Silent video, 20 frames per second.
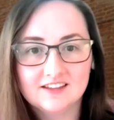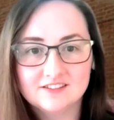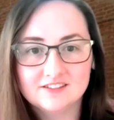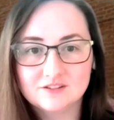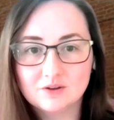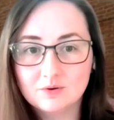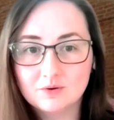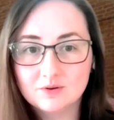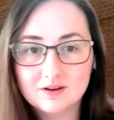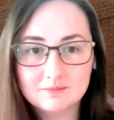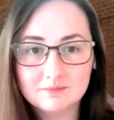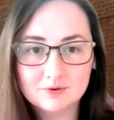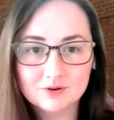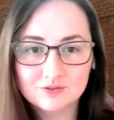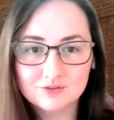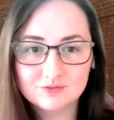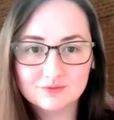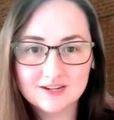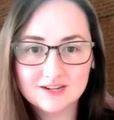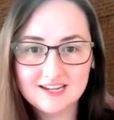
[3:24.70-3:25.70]
So number
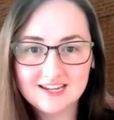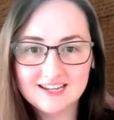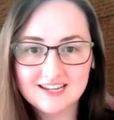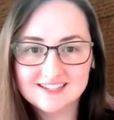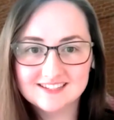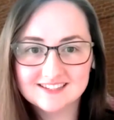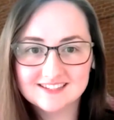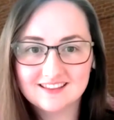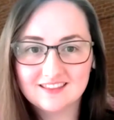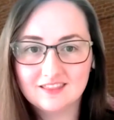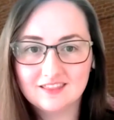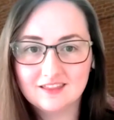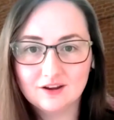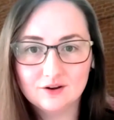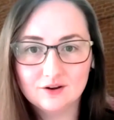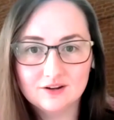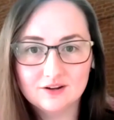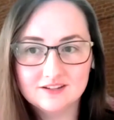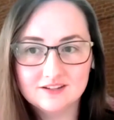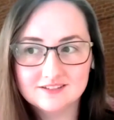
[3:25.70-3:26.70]
three is
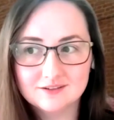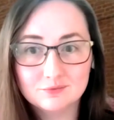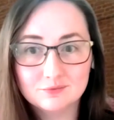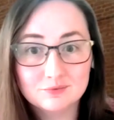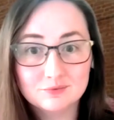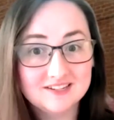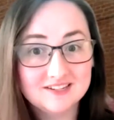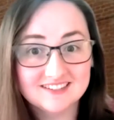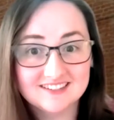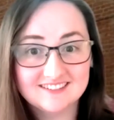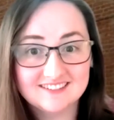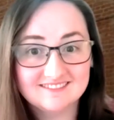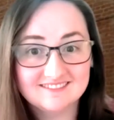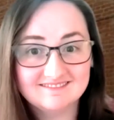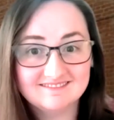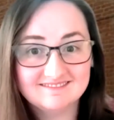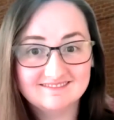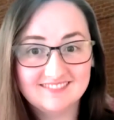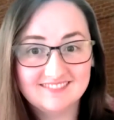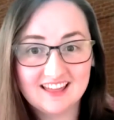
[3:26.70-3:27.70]
there is a reason
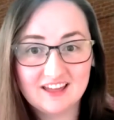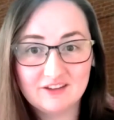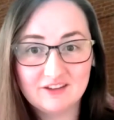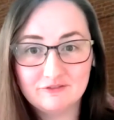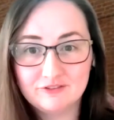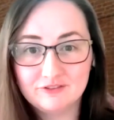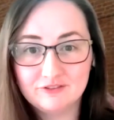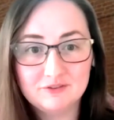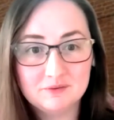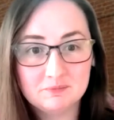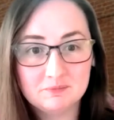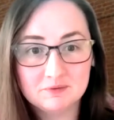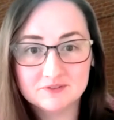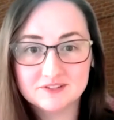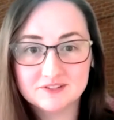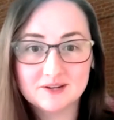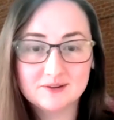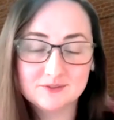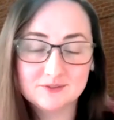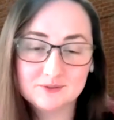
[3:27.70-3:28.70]
that
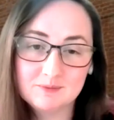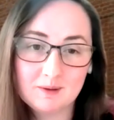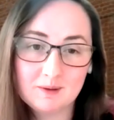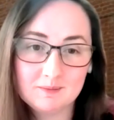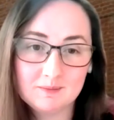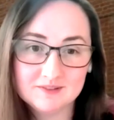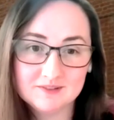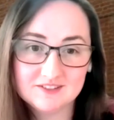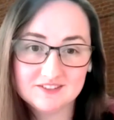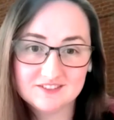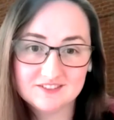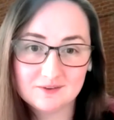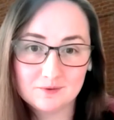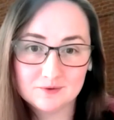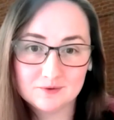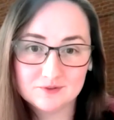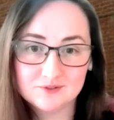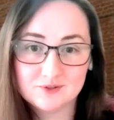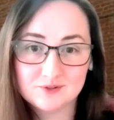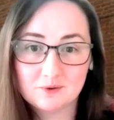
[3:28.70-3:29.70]
50% of small business
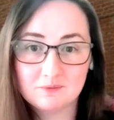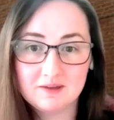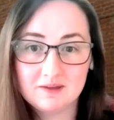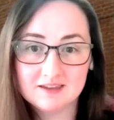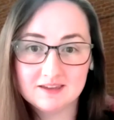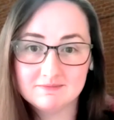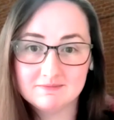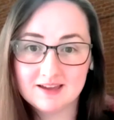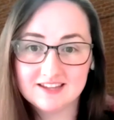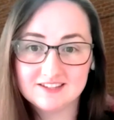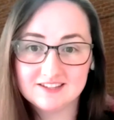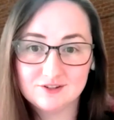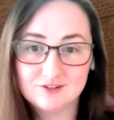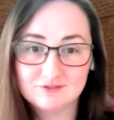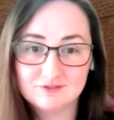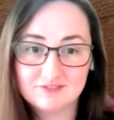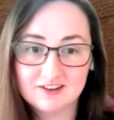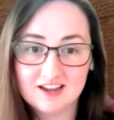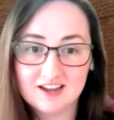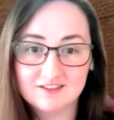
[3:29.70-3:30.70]
owners don't make it past year
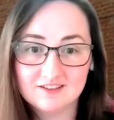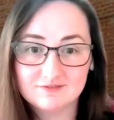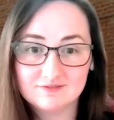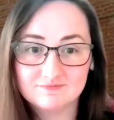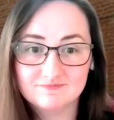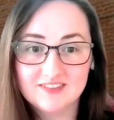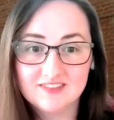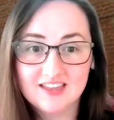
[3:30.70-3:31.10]
5